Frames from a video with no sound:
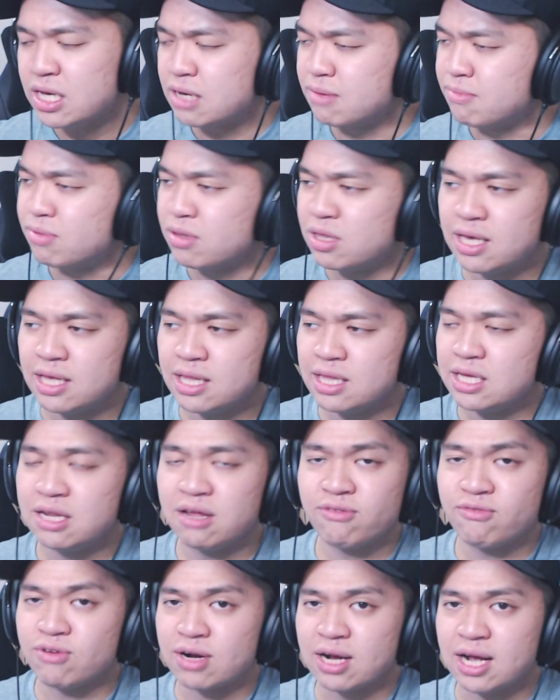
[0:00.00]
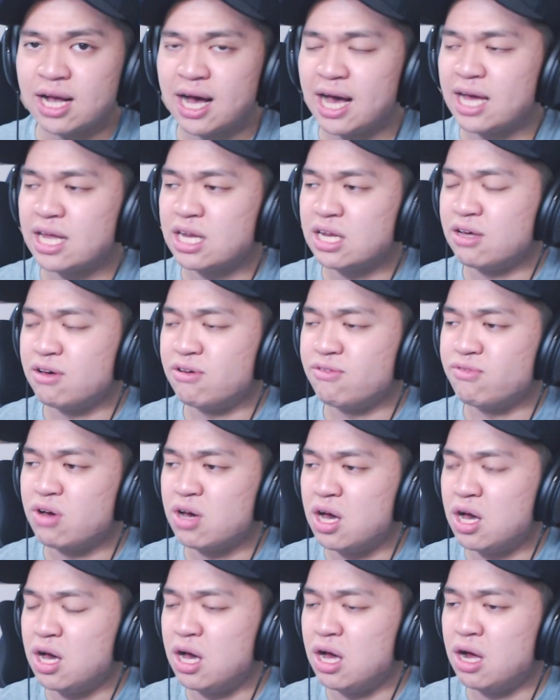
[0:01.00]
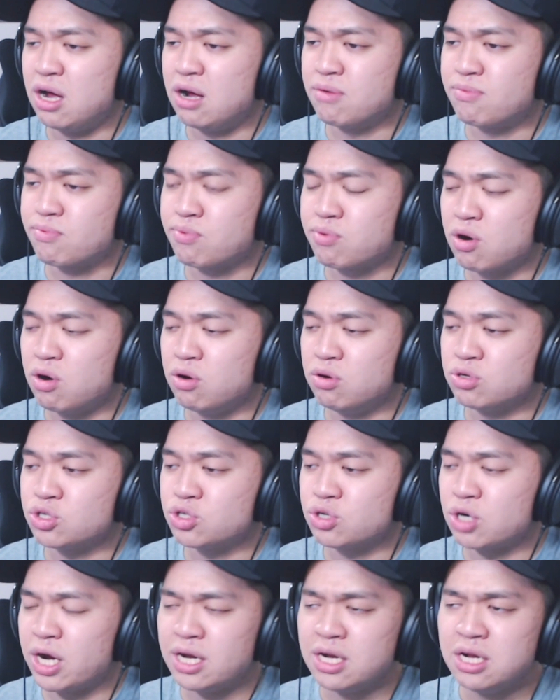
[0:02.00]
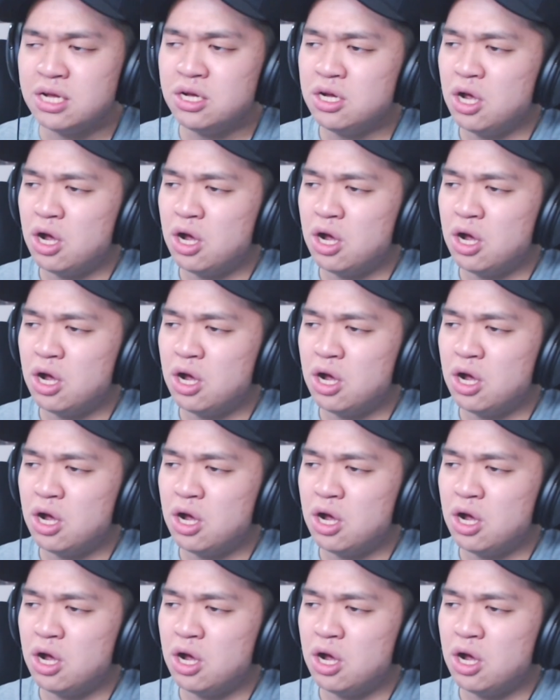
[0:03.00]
completely different kind of approach, right?